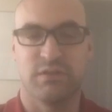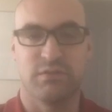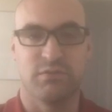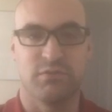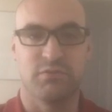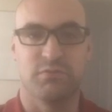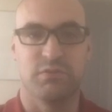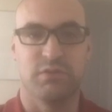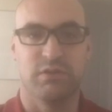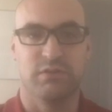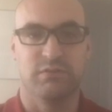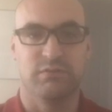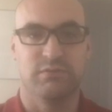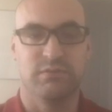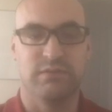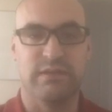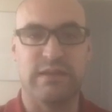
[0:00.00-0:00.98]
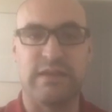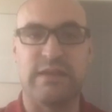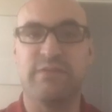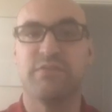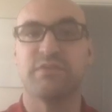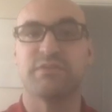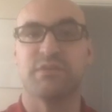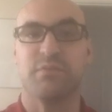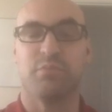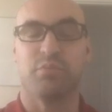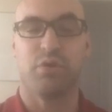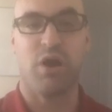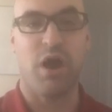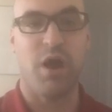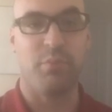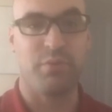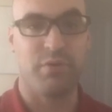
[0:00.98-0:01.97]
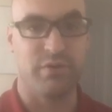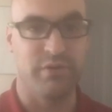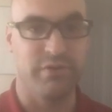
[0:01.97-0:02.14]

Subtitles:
to give this a proper